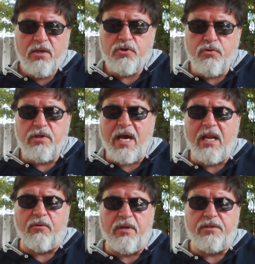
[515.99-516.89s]
True
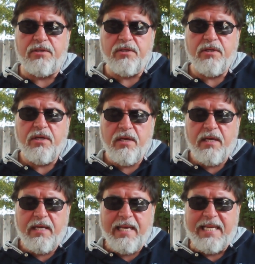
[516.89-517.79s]
tolerance
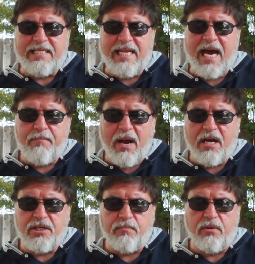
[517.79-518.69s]
is not
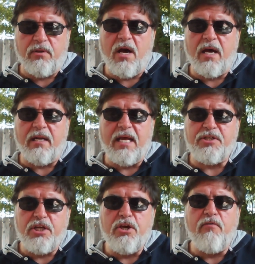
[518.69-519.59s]
possible
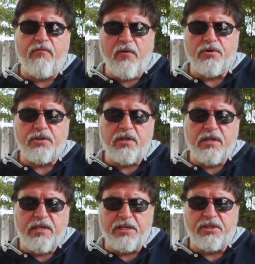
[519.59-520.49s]
unless you first
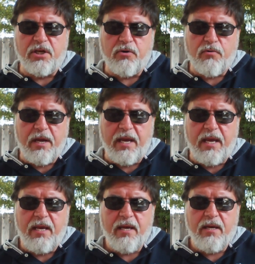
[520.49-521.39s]

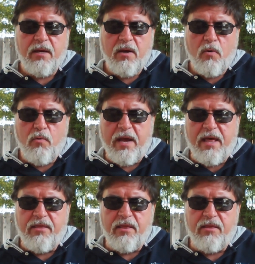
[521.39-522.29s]
disagree
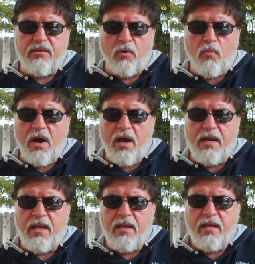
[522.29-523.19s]
with the
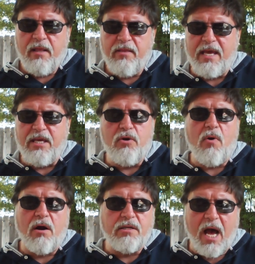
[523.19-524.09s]
one that
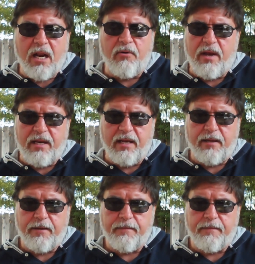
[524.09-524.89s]
you are tolerating.